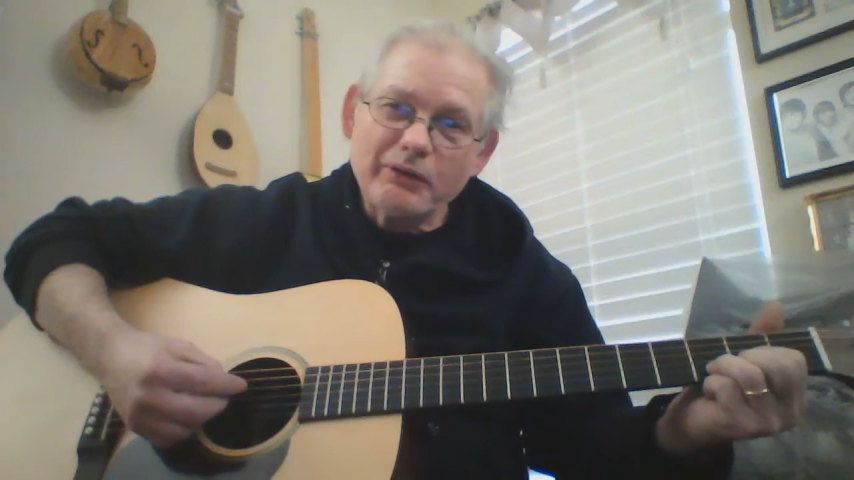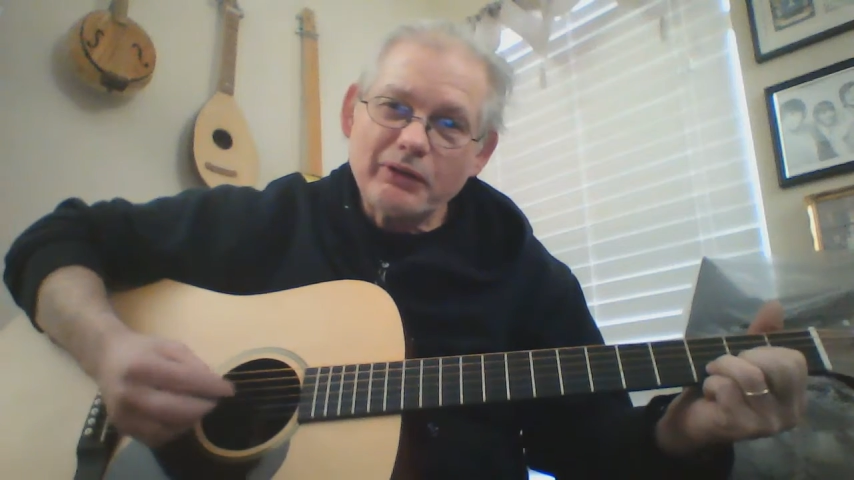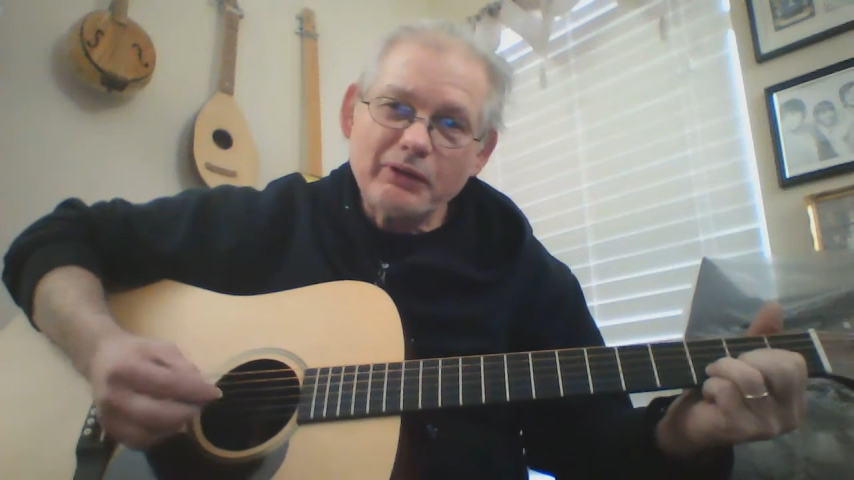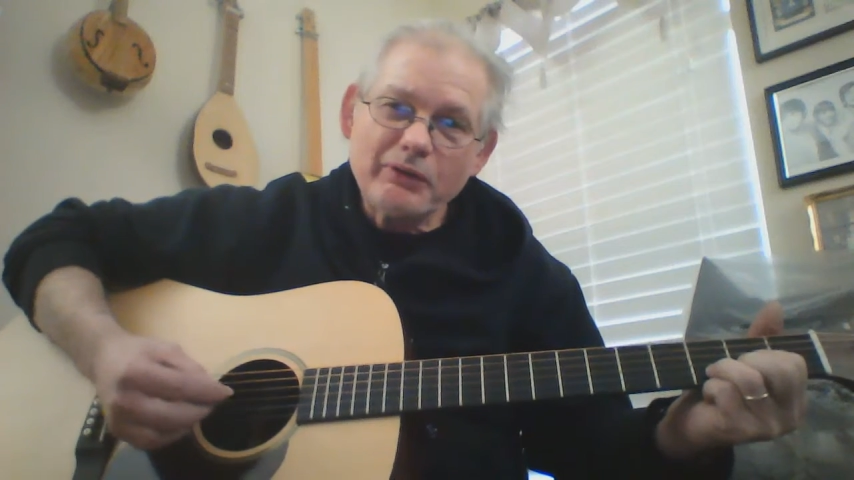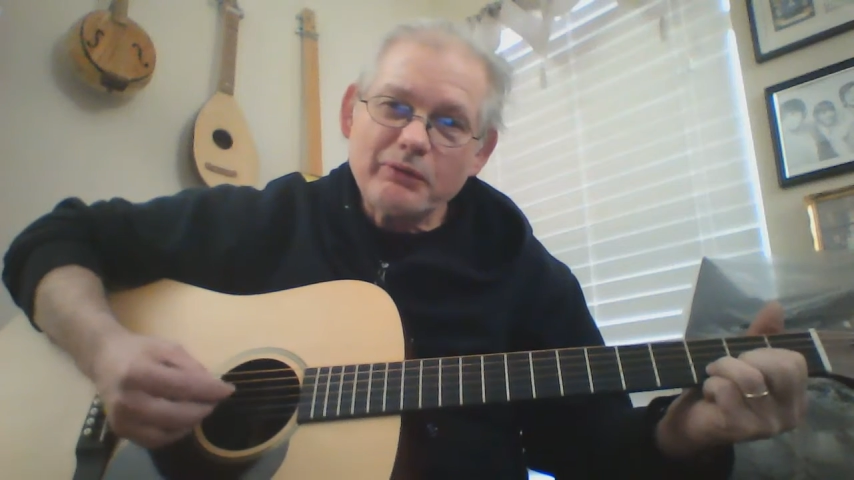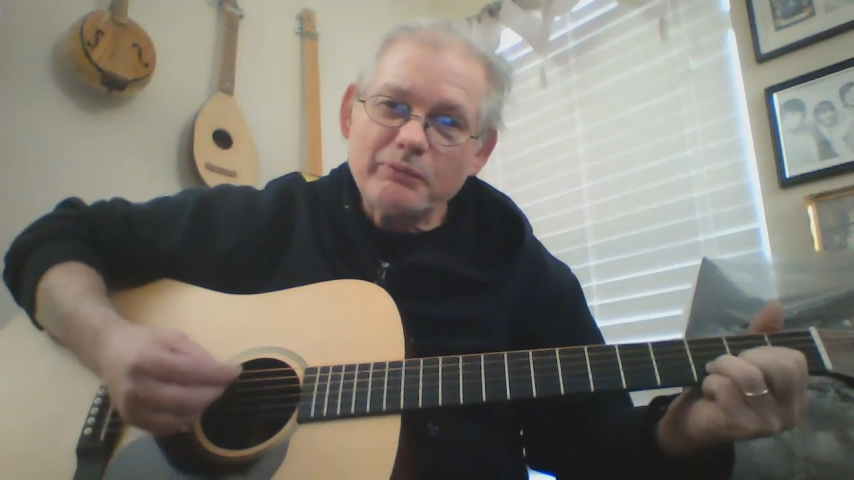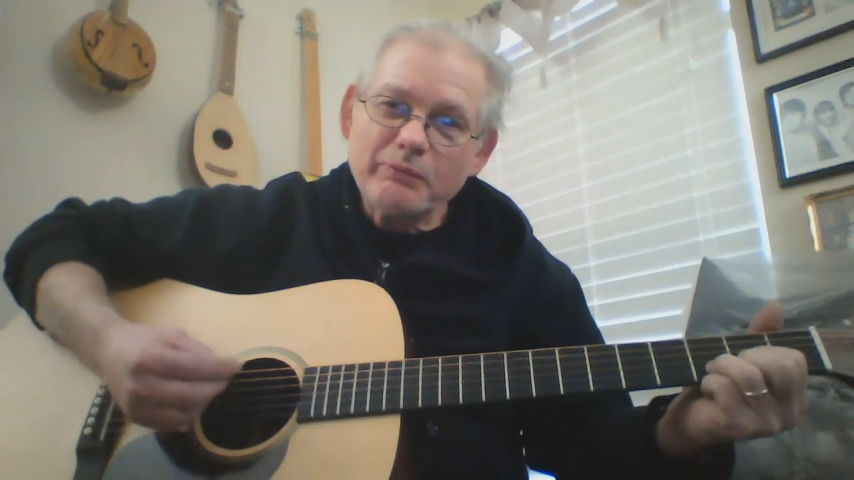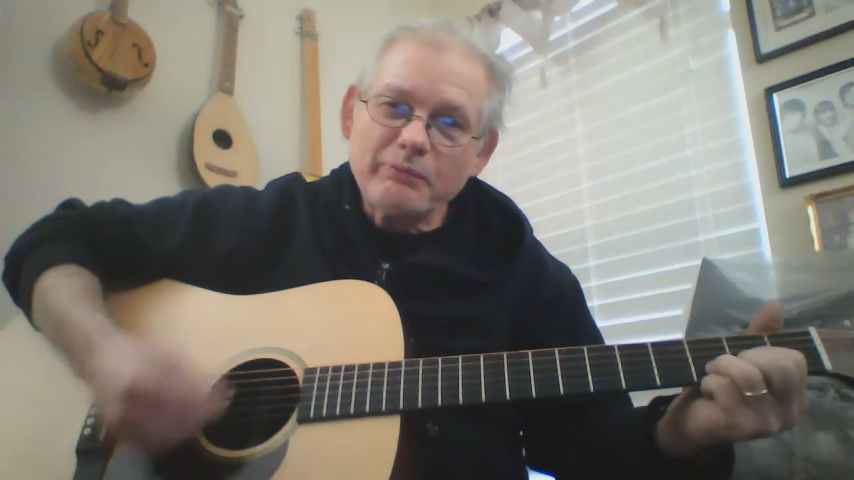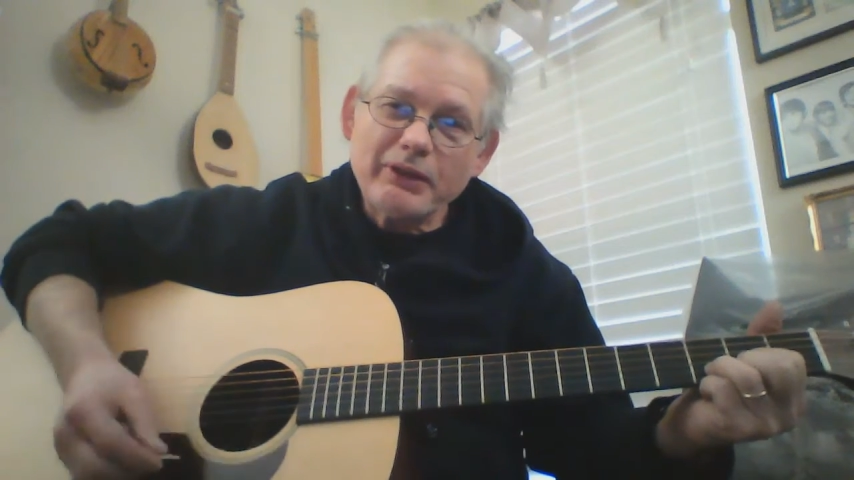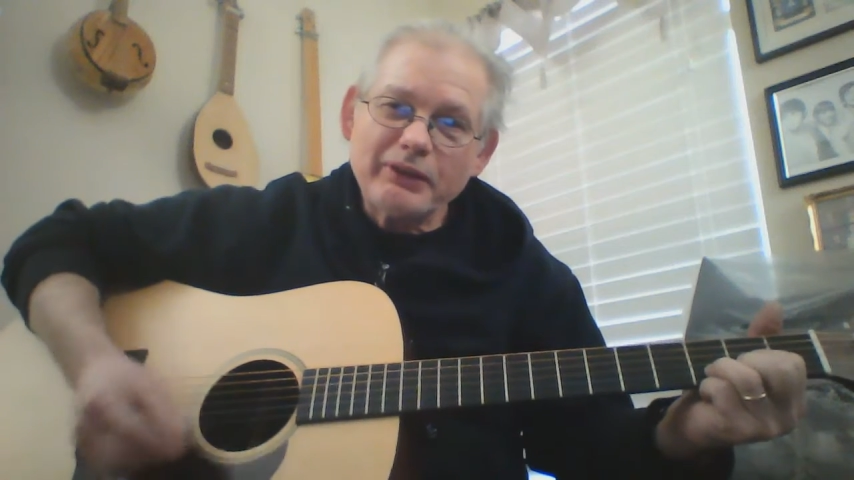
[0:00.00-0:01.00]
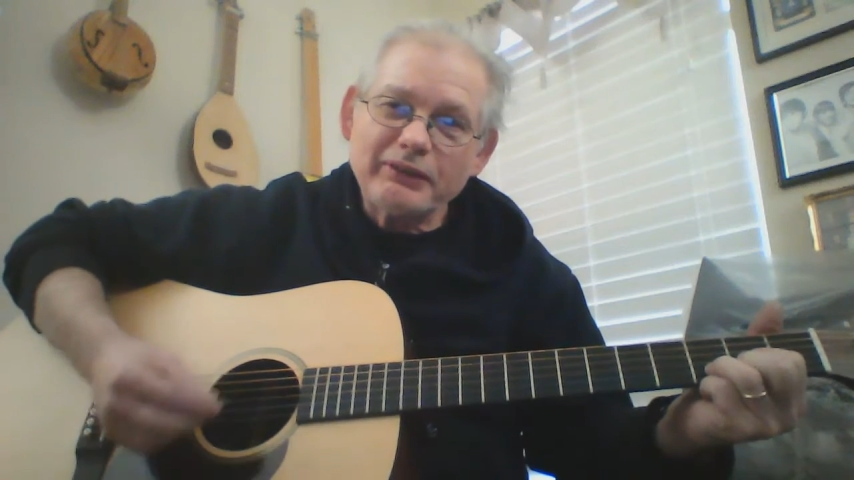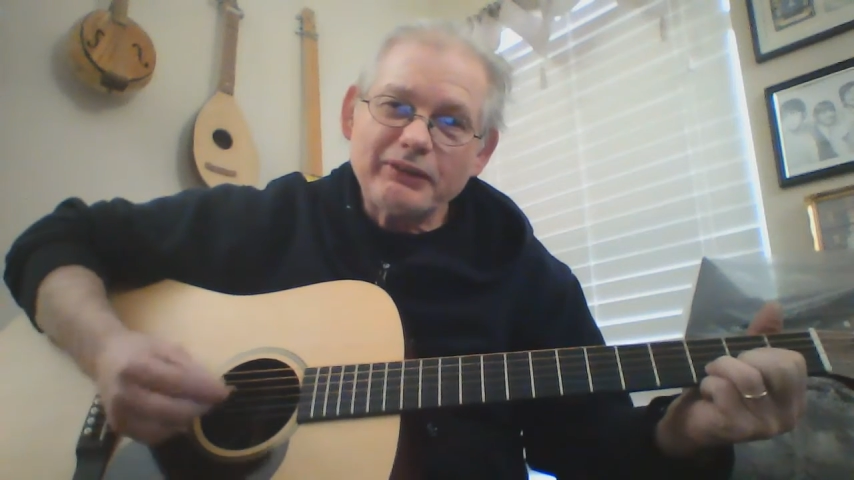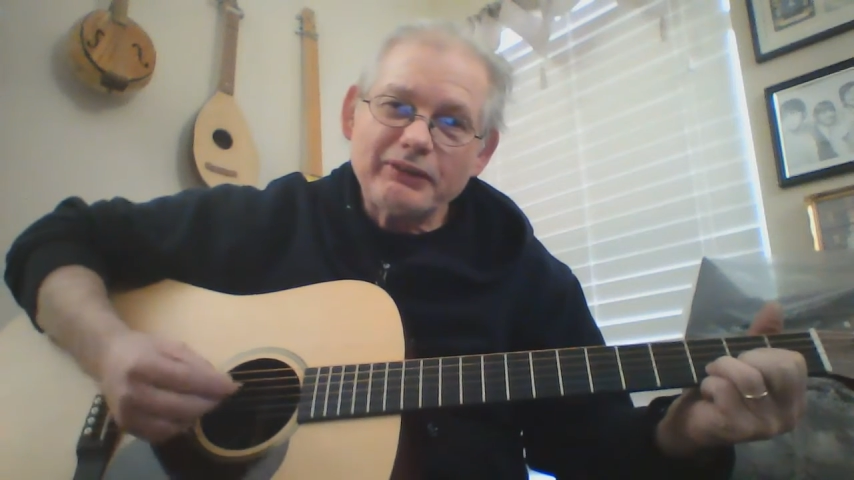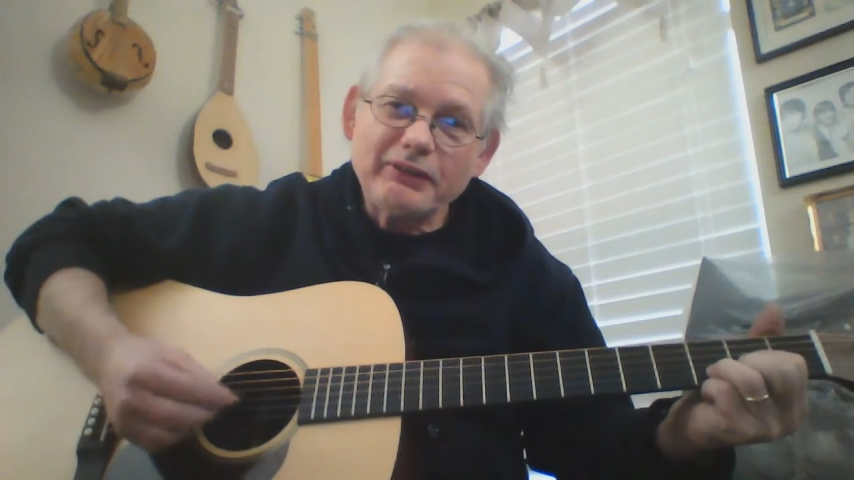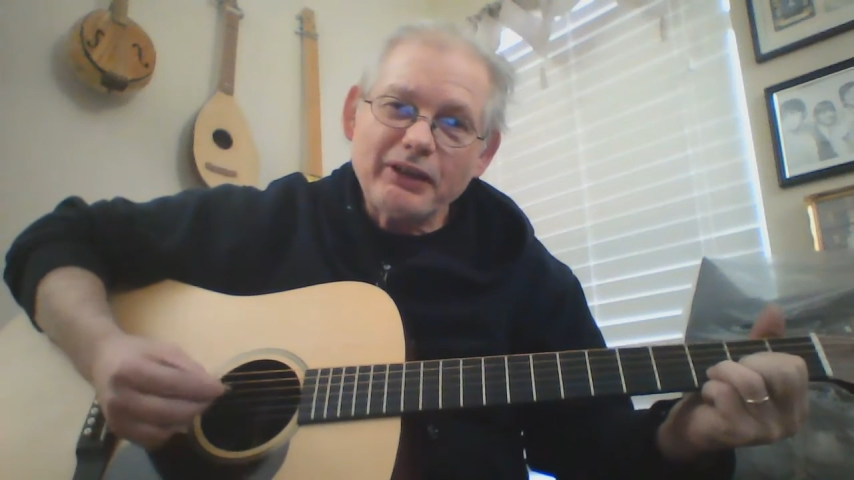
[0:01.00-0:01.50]
Old
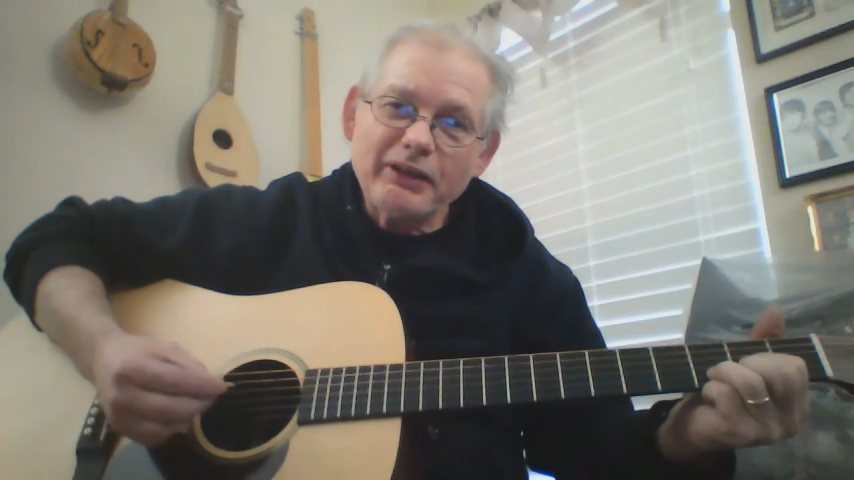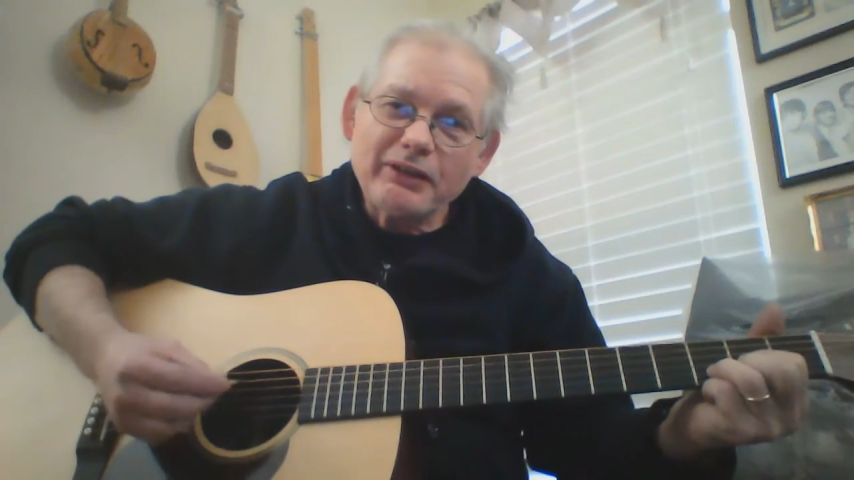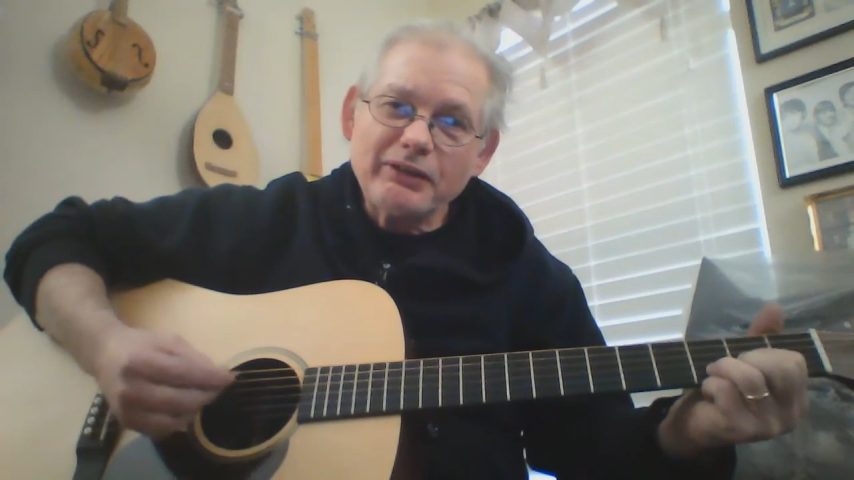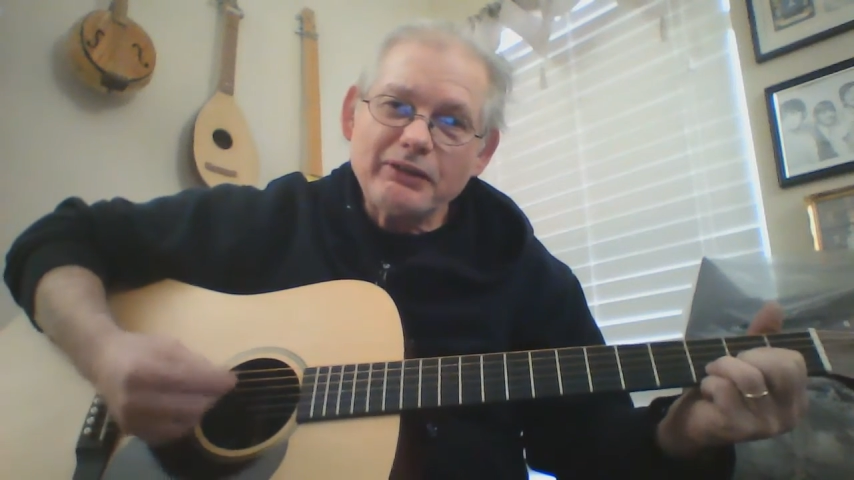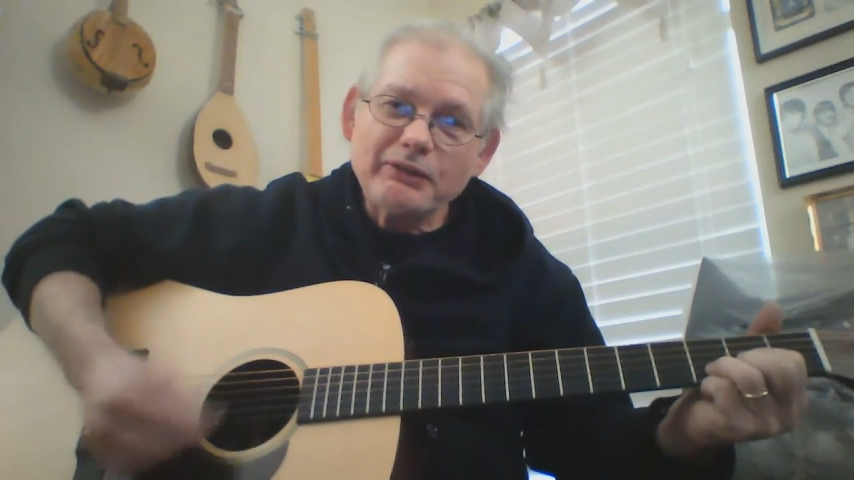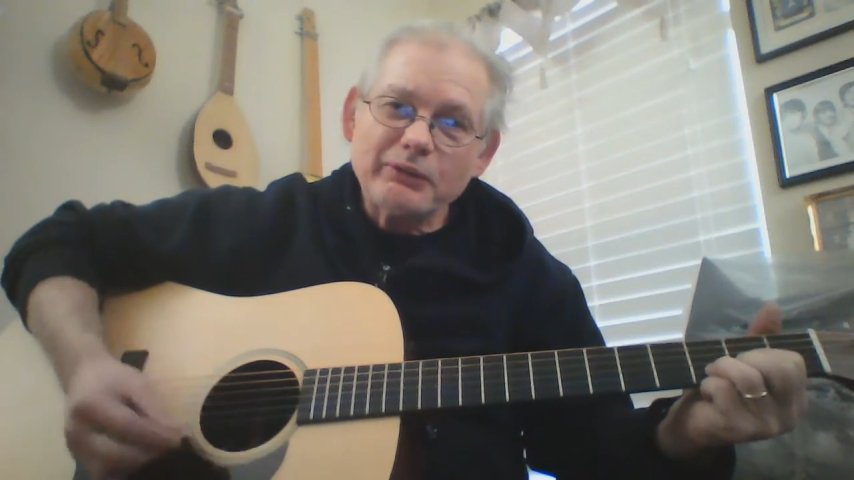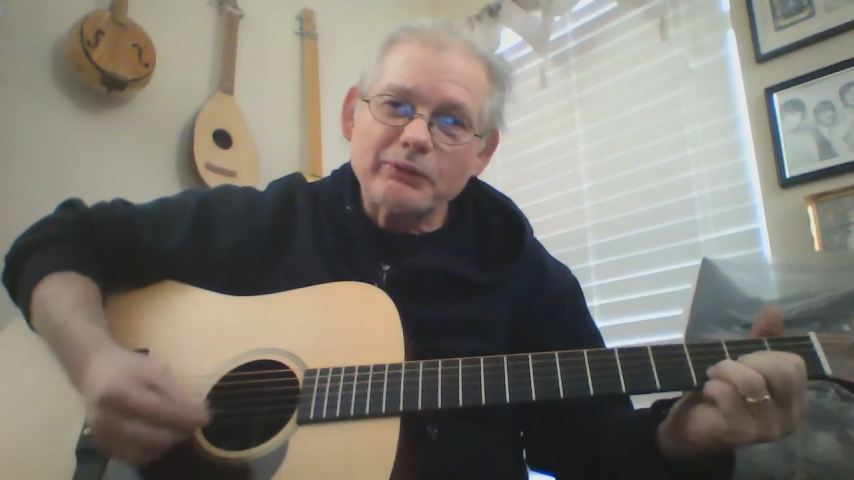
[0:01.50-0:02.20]
MacDonald